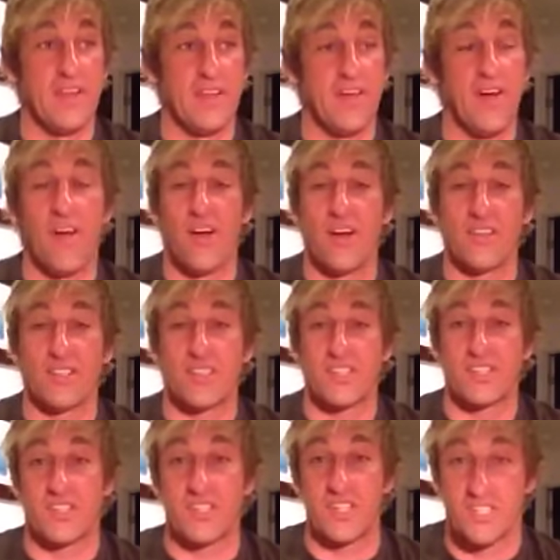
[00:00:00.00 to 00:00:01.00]
the hardest
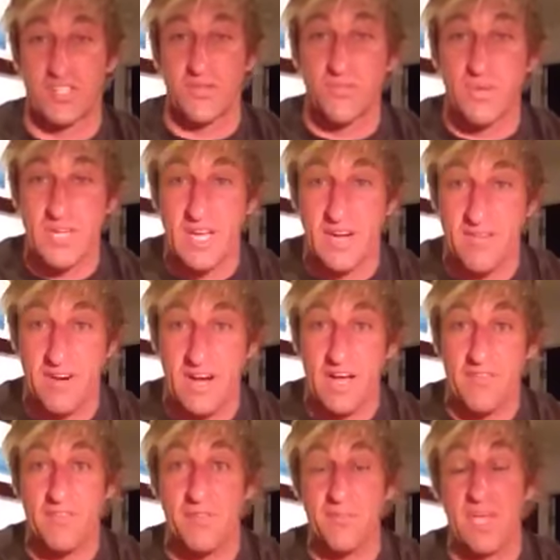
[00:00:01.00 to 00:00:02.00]
decision we ever
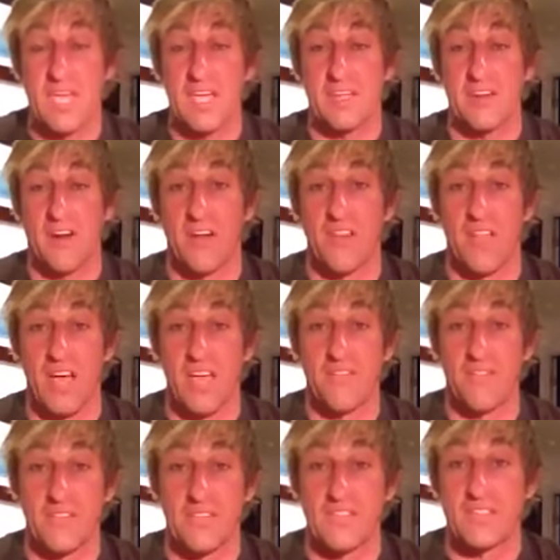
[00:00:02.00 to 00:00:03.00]
have to make in our
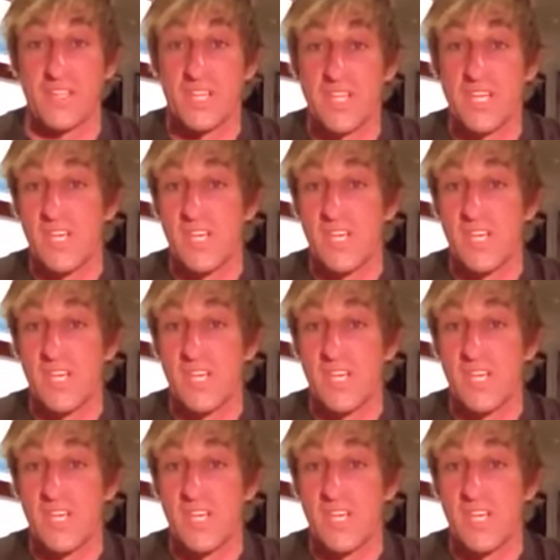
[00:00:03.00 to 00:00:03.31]
life is